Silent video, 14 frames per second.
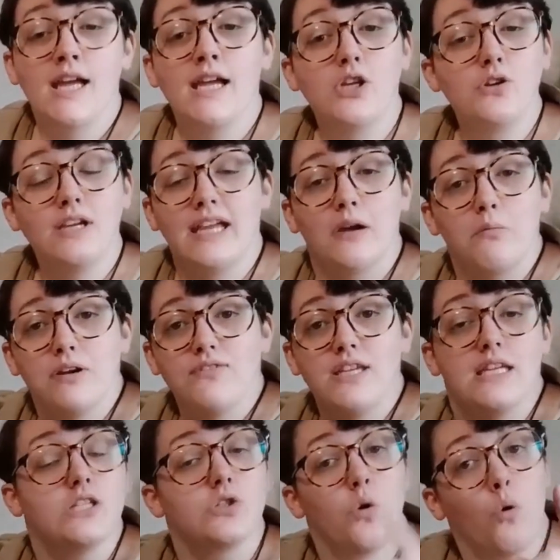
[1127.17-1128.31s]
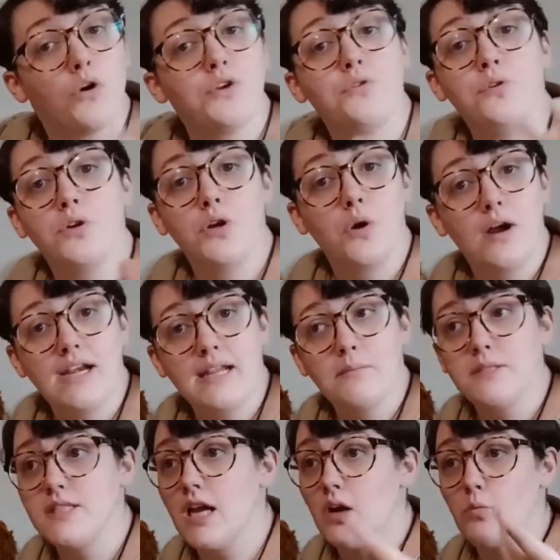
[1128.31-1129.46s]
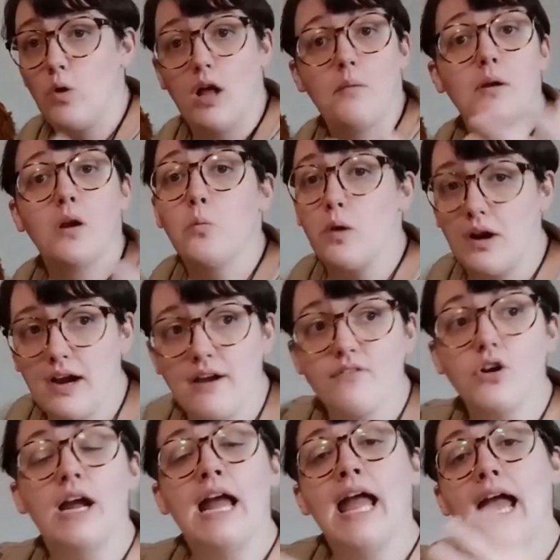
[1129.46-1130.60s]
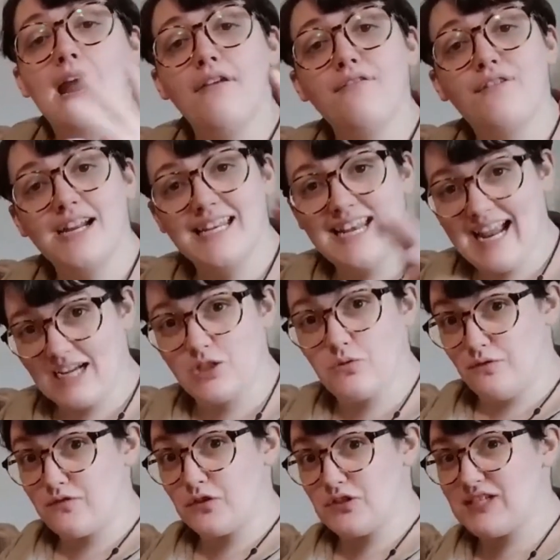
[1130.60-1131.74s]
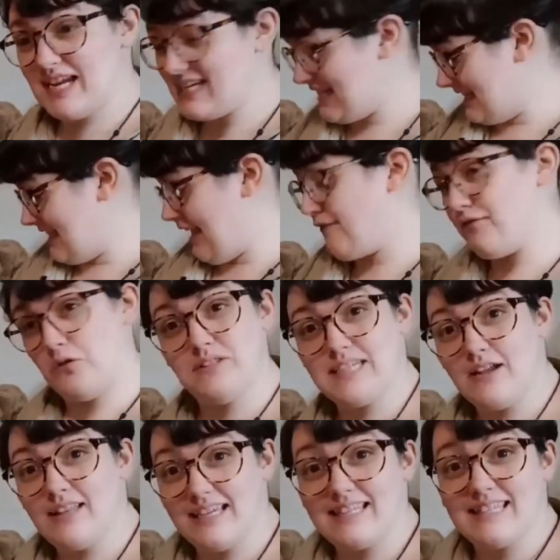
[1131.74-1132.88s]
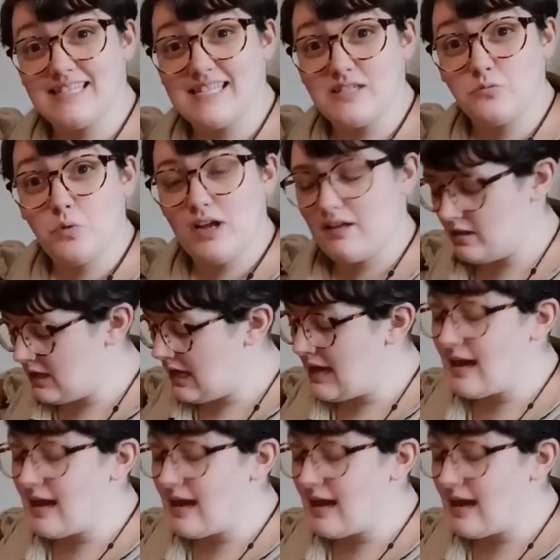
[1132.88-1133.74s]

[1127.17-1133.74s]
You can get one of these, or you can go on Amazon, Walmart, wherever, and find an actual first aid kit that folds out like this as well.